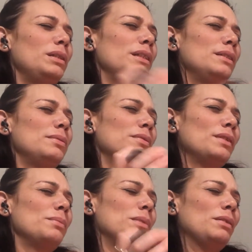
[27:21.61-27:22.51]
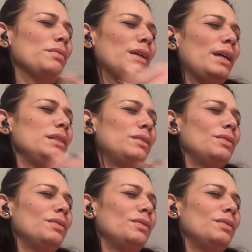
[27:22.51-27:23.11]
Please provide me advice